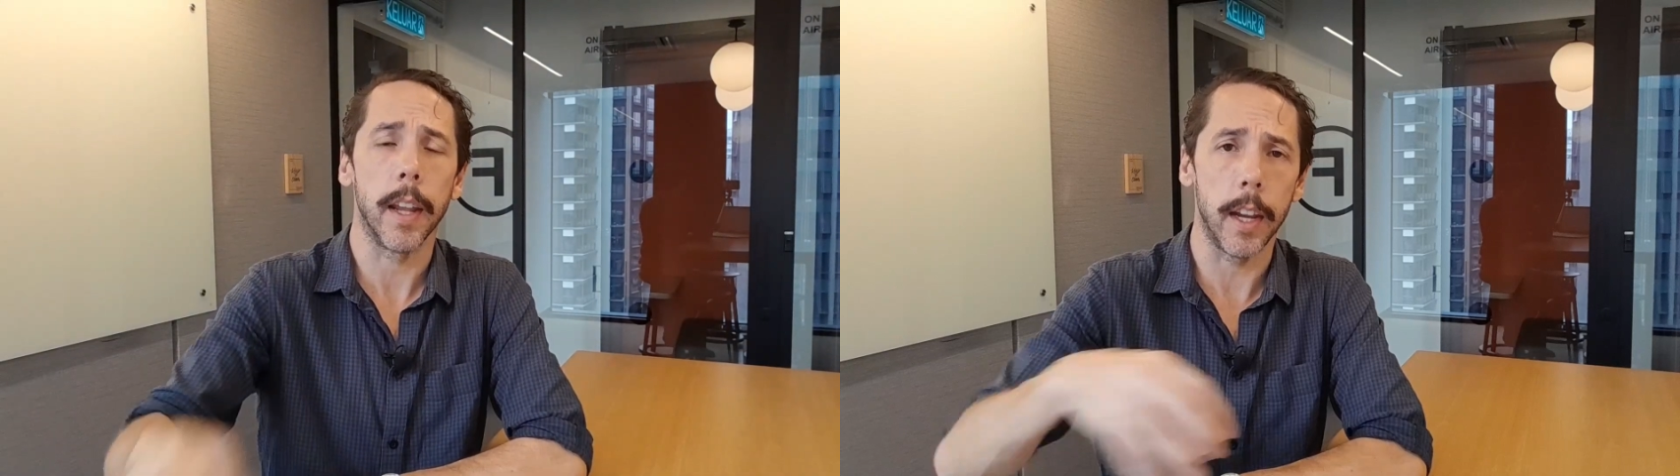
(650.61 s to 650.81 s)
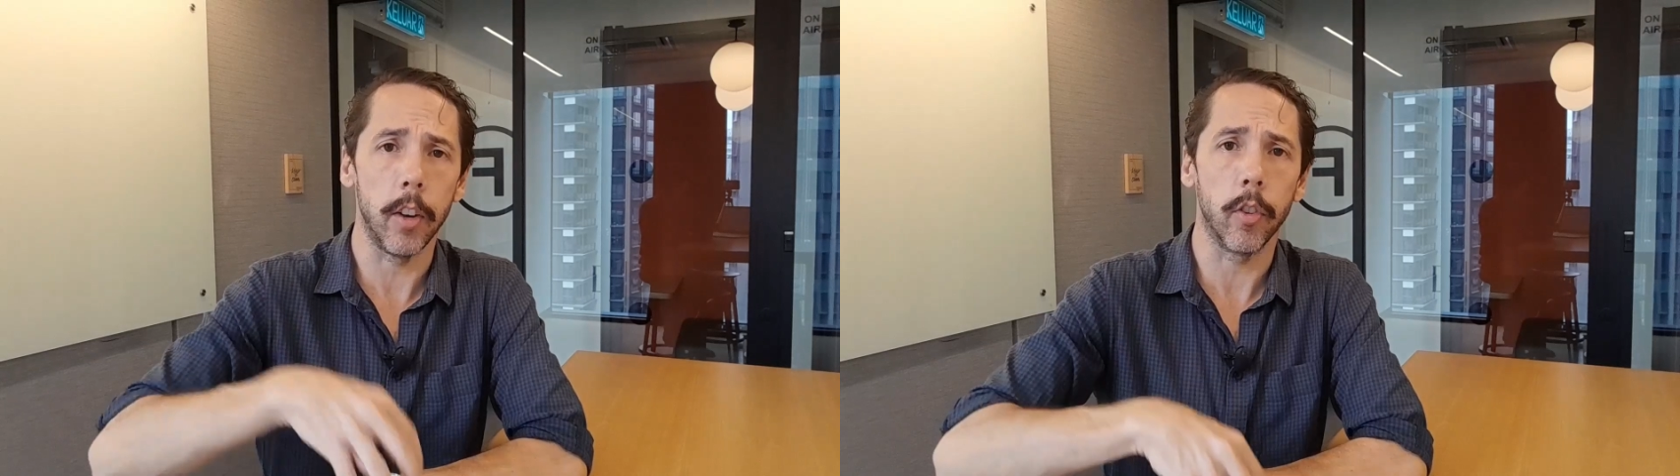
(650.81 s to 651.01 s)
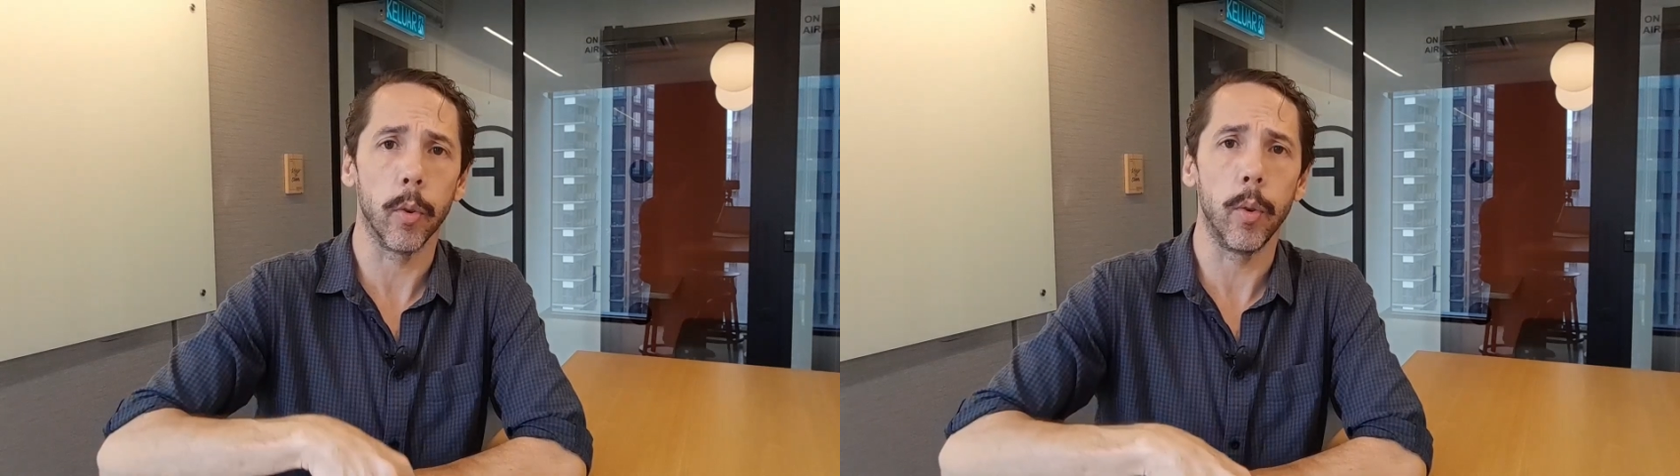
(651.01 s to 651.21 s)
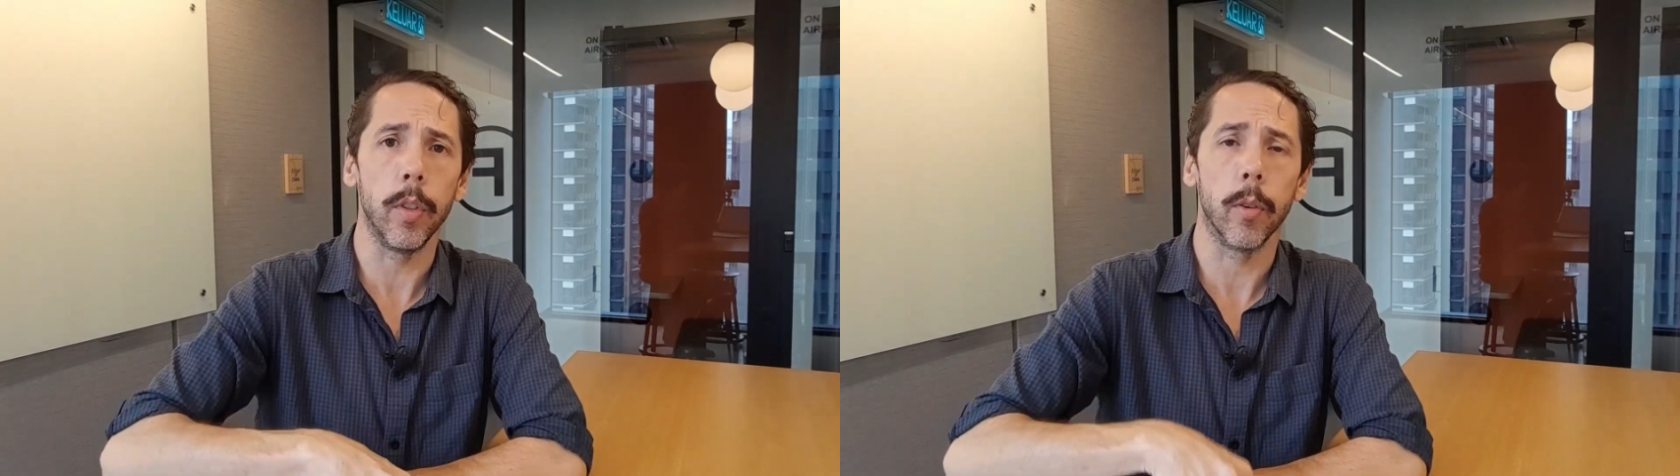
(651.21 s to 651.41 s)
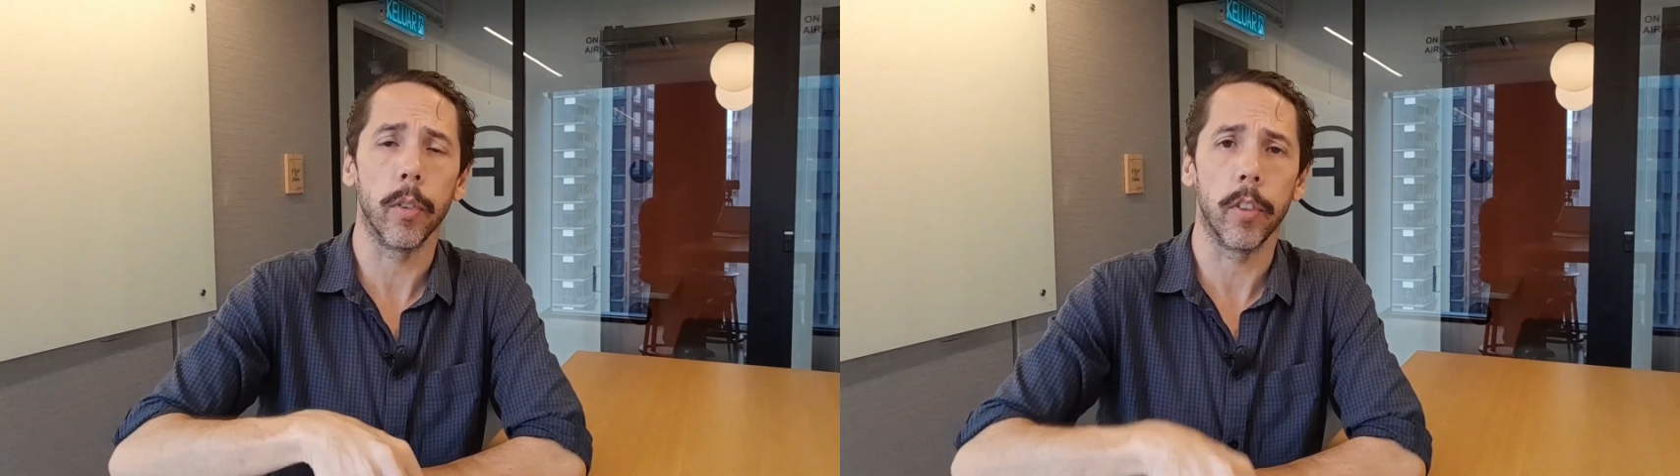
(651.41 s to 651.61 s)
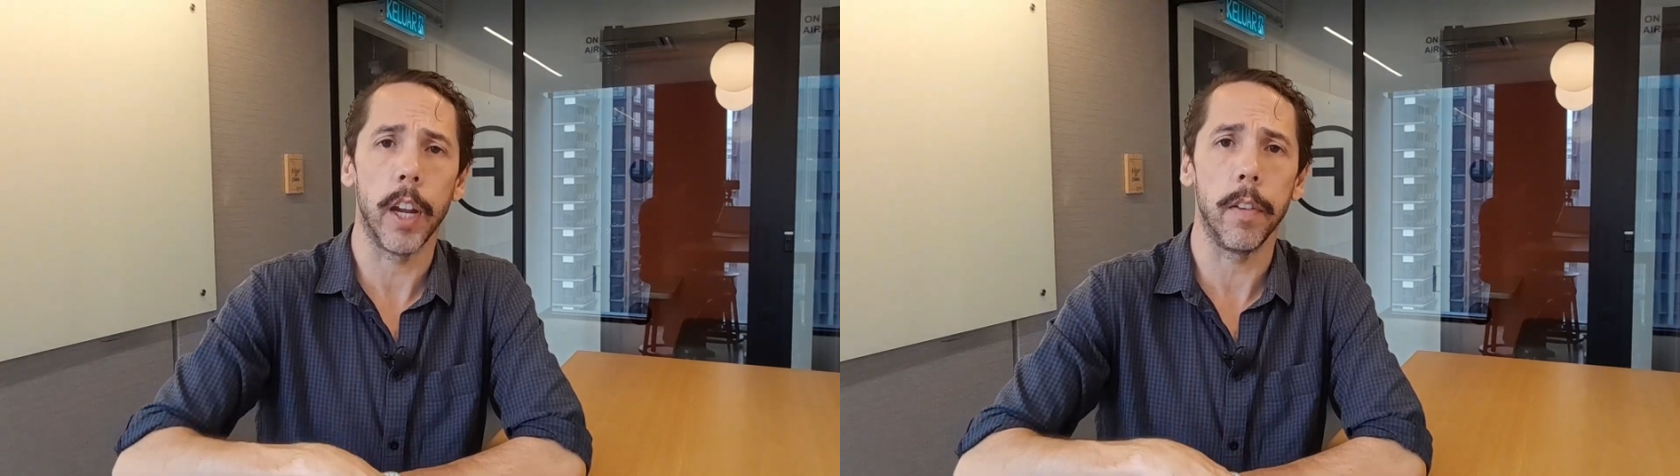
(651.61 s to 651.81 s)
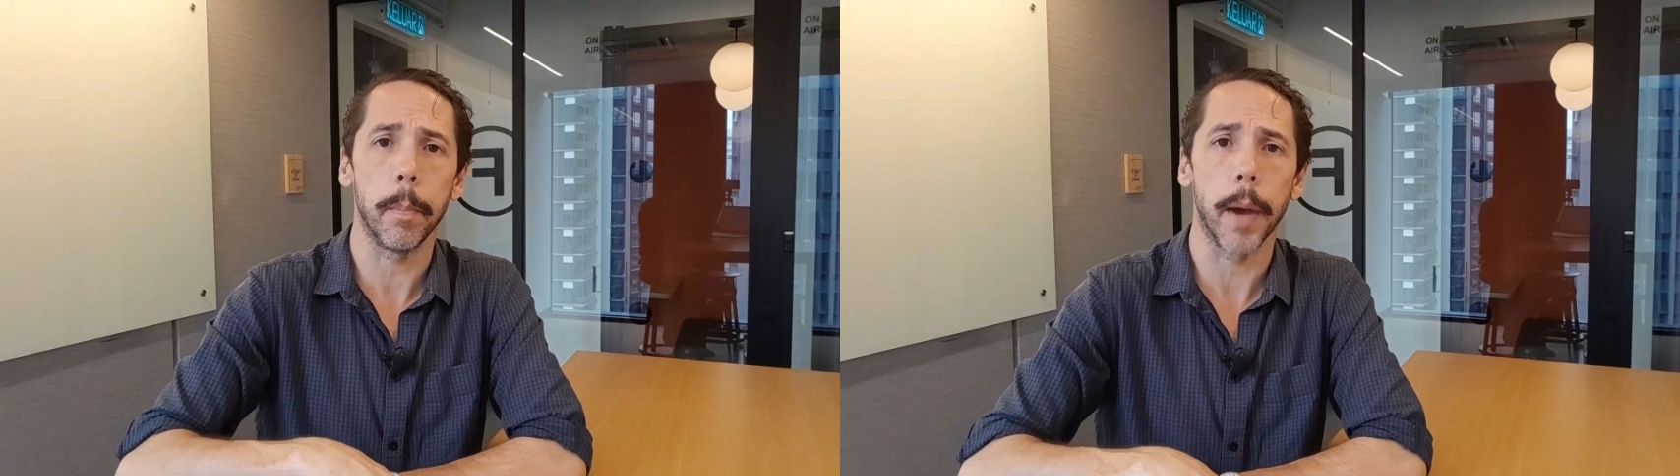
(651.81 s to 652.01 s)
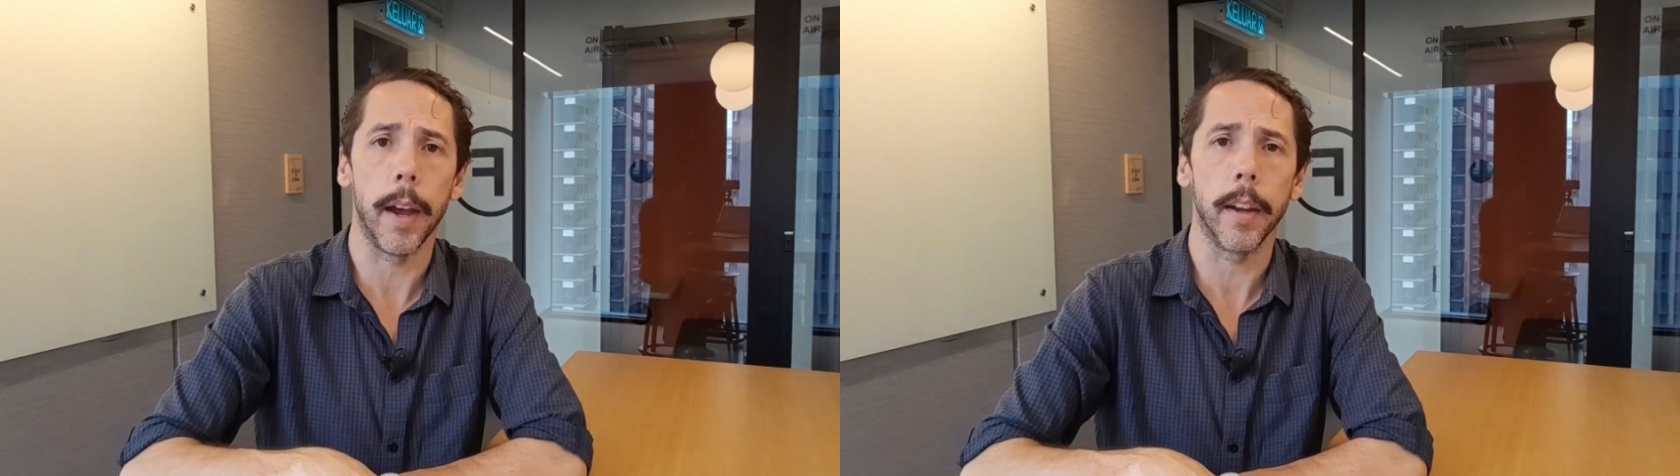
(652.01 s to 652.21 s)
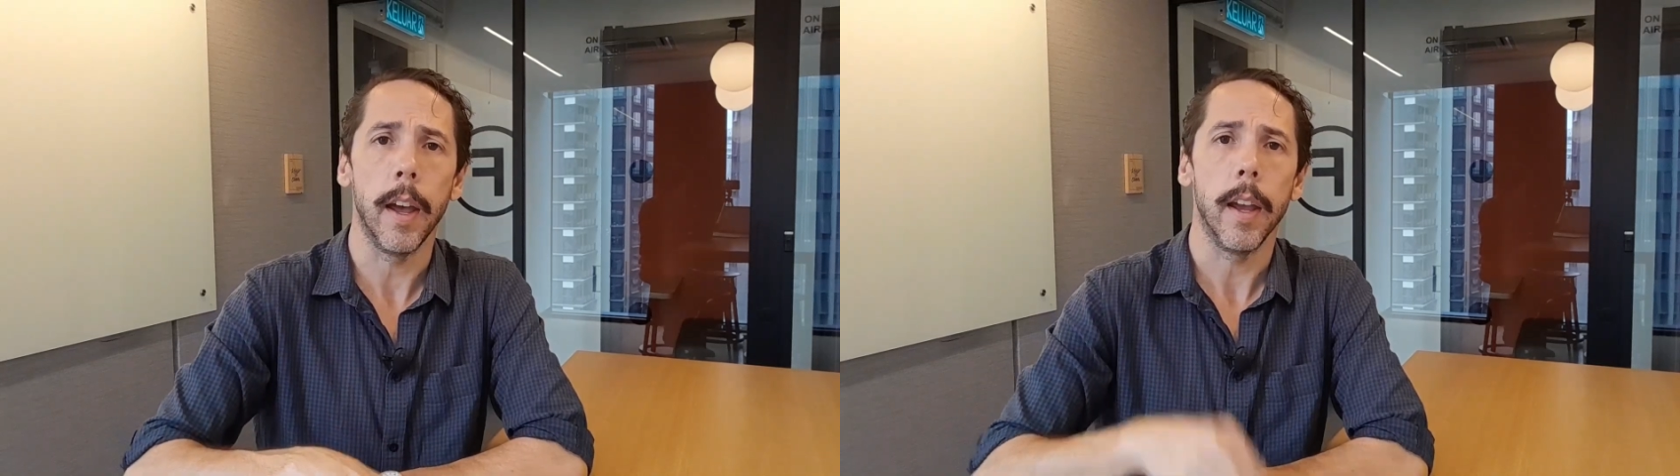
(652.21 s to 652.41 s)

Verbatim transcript: into, the receiving bank,